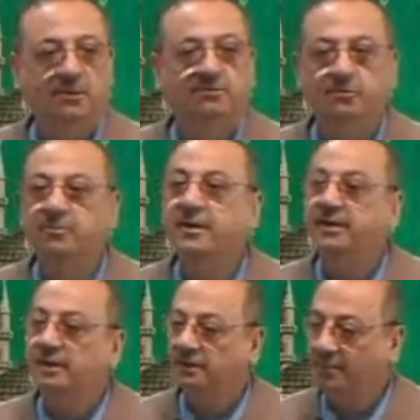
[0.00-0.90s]
you may
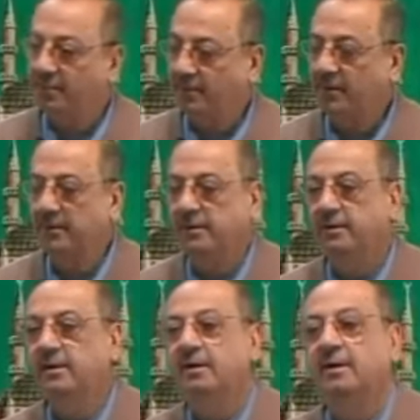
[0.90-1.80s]
remember.
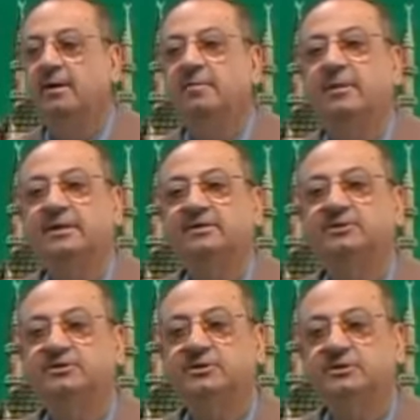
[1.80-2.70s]
Brothers and
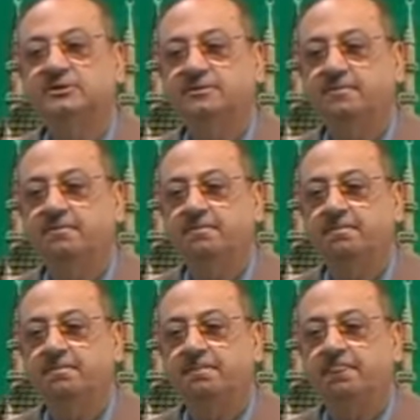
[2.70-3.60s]
sisters,
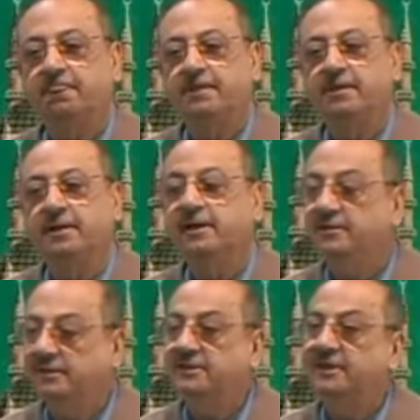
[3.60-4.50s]
in
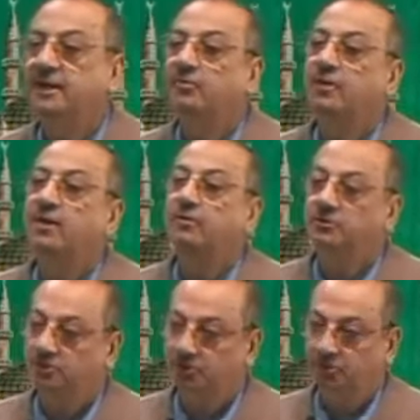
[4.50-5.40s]
detail we are going to
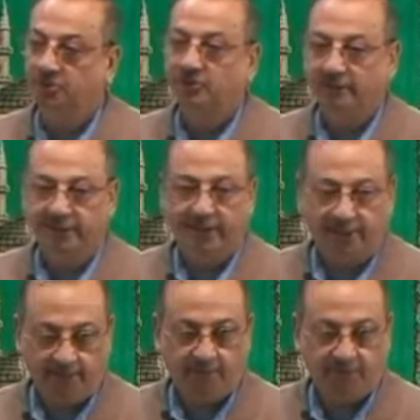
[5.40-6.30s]
do in
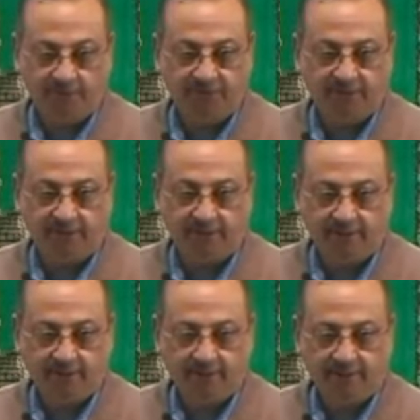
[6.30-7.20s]
book 3.
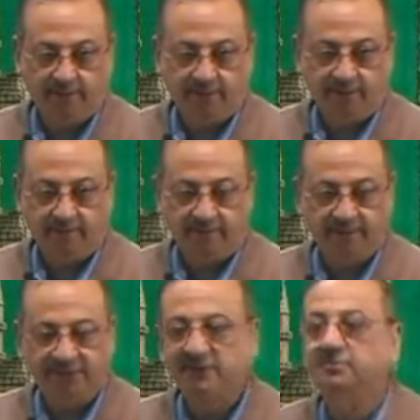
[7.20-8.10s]
But
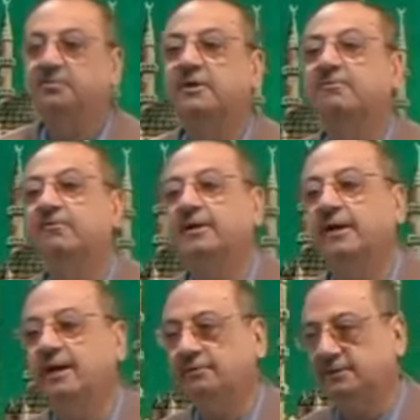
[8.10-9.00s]
just briefly I
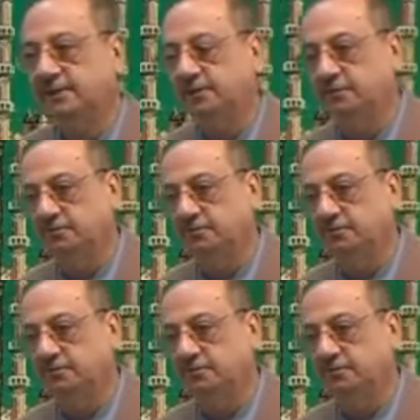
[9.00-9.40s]
will tell you